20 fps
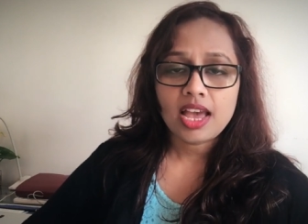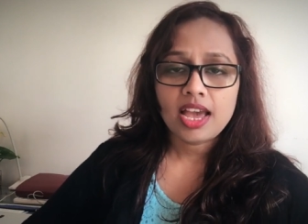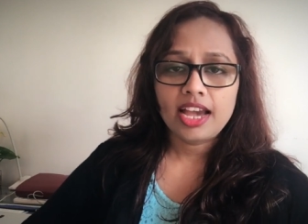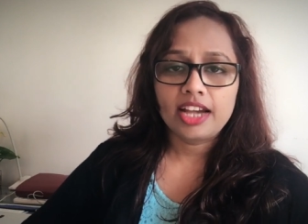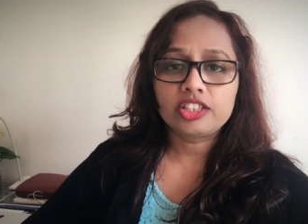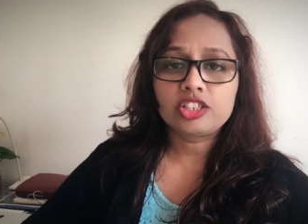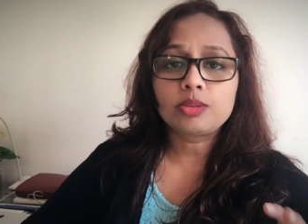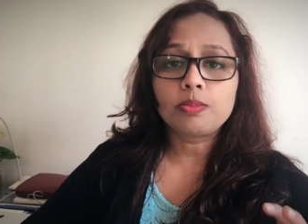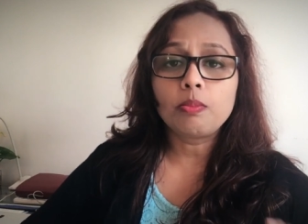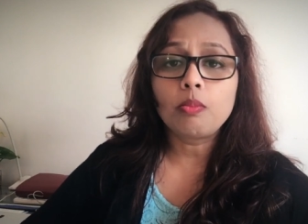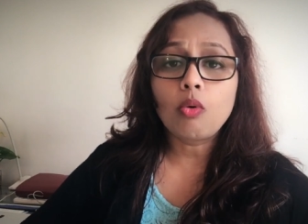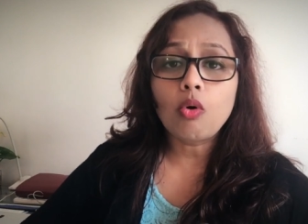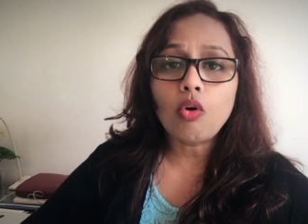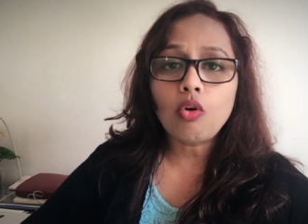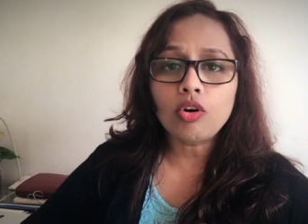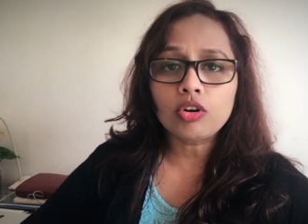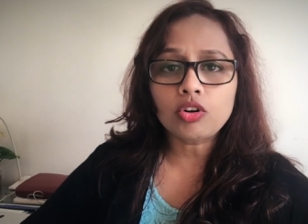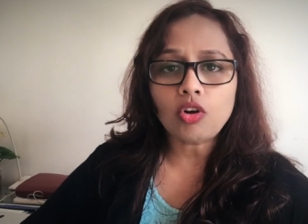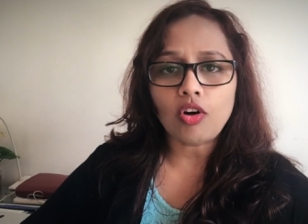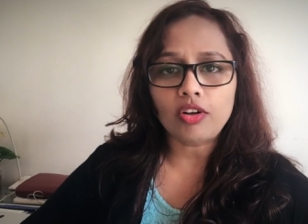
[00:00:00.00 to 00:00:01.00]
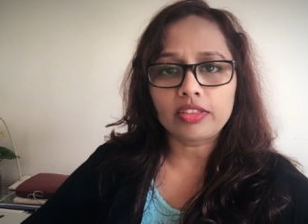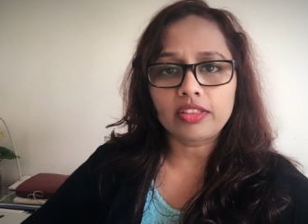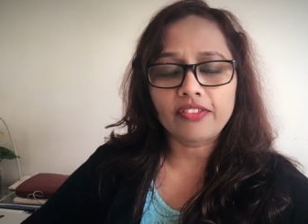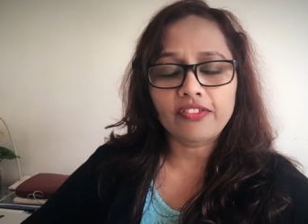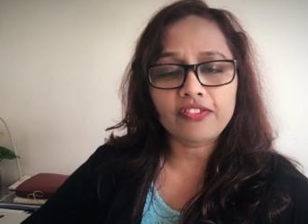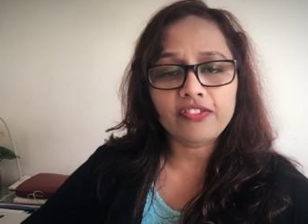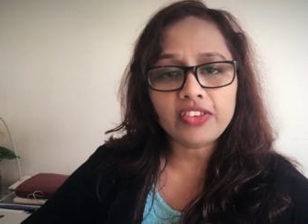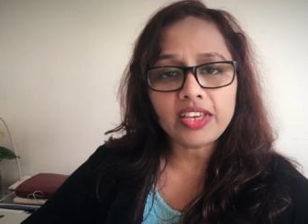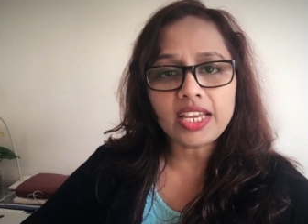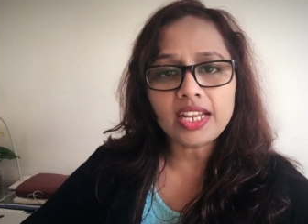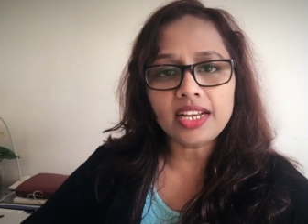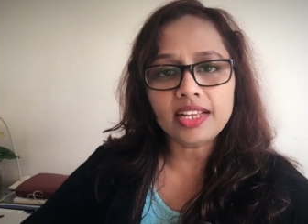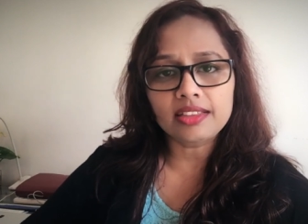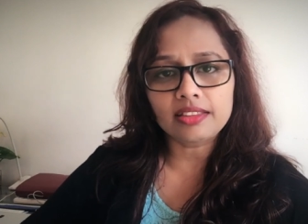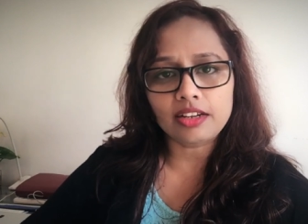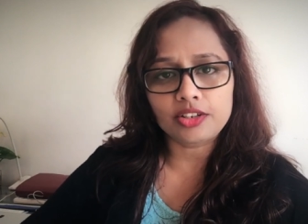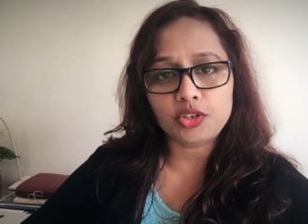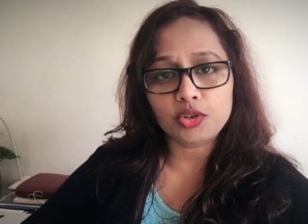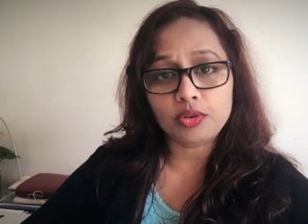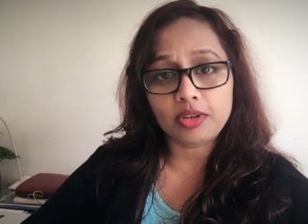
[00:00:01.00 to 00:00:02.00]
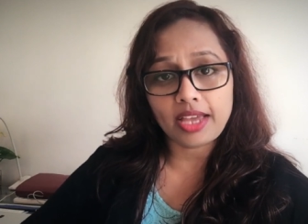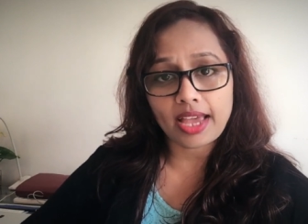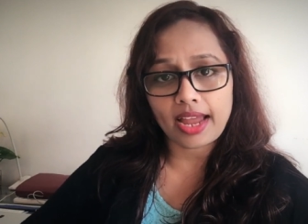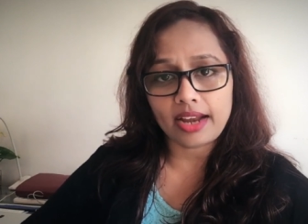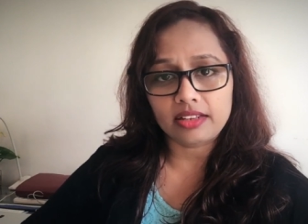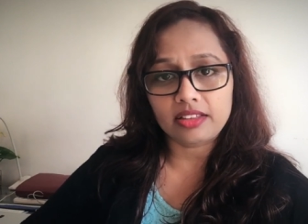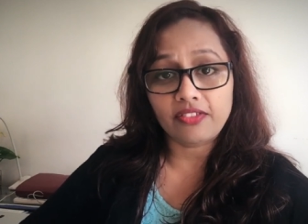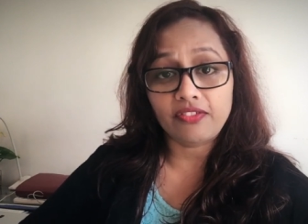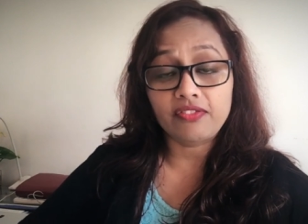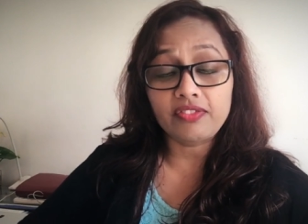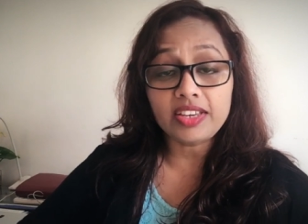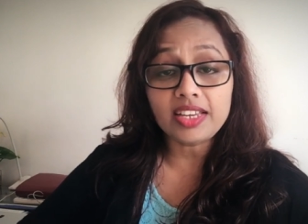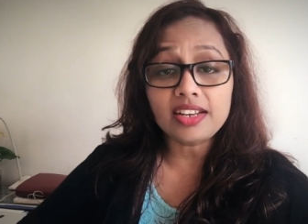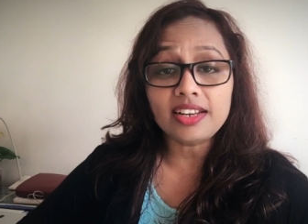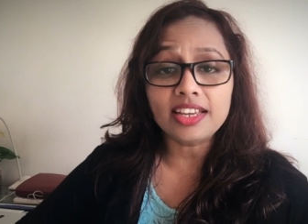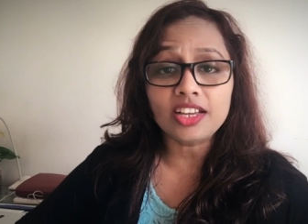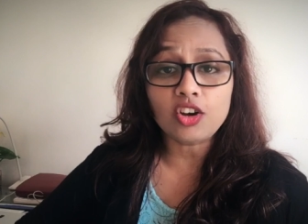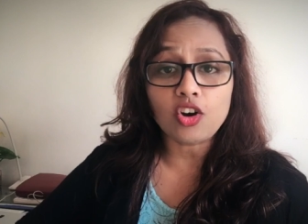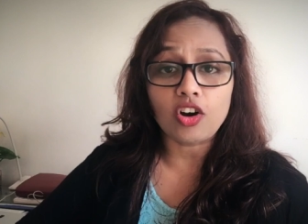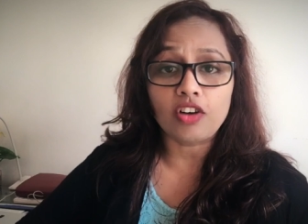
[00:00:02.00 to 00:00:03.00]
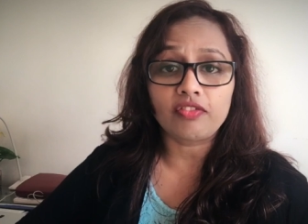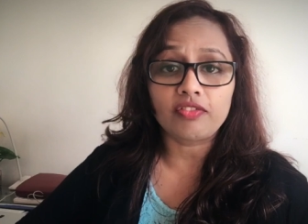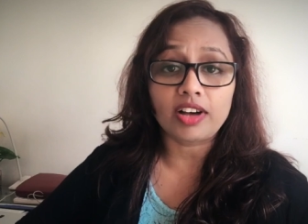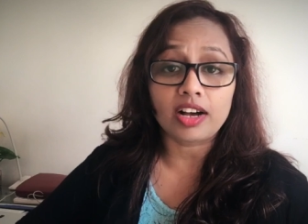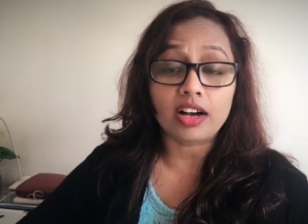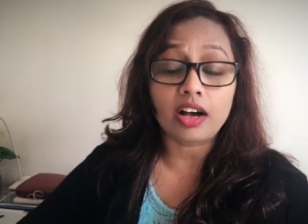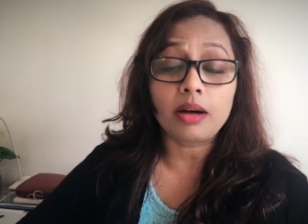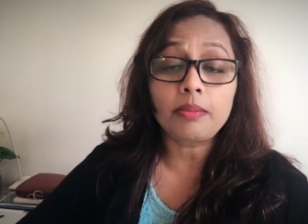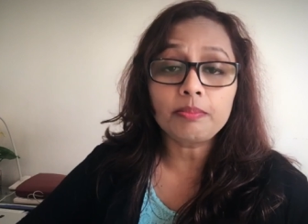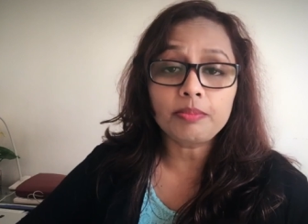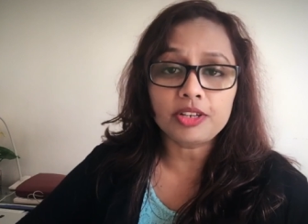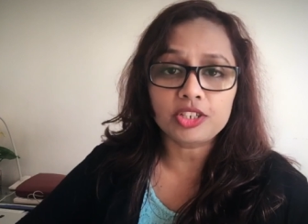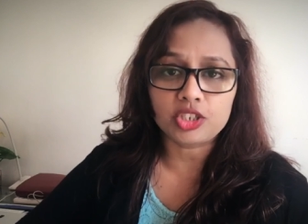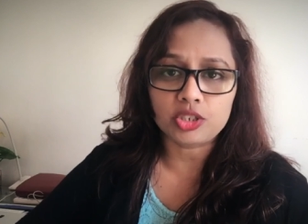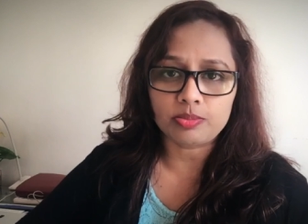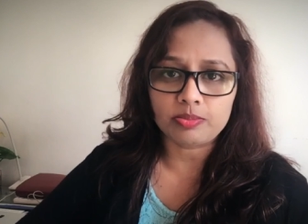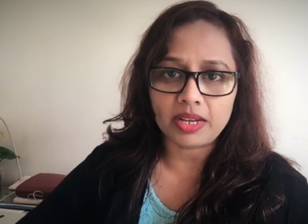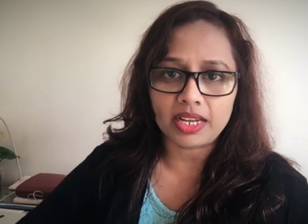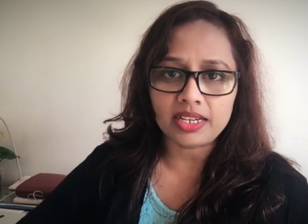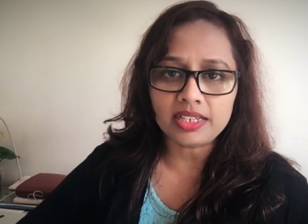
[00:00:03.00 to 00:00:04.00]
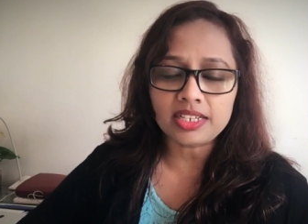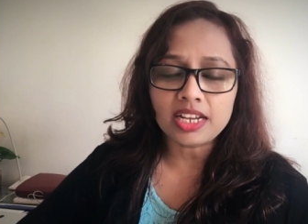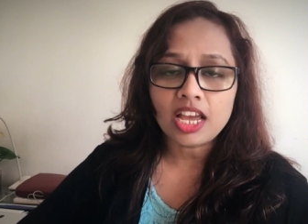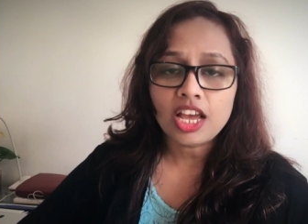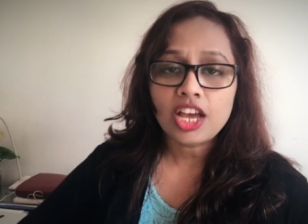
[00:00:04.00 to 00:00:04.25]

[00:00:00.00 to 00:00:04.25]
It's more on the feeling that you get, the feeling of accomplishment